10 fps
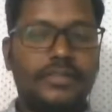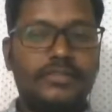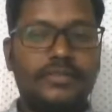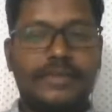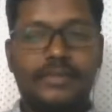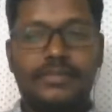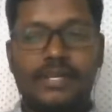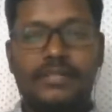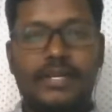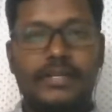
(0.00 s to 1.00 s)
so we can
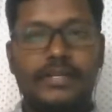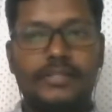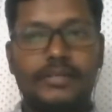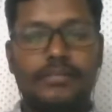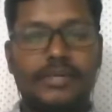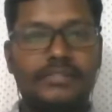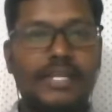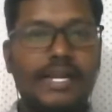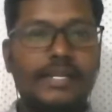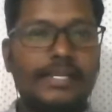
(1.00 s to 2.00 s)
tell that either
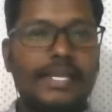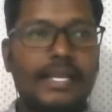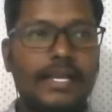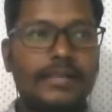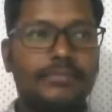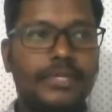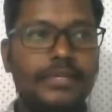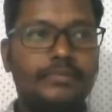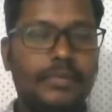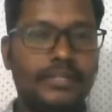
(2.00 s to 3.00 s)
personality can
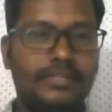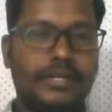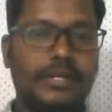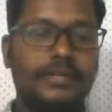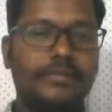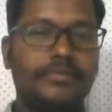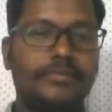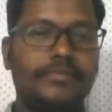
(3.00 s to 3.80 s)
be measured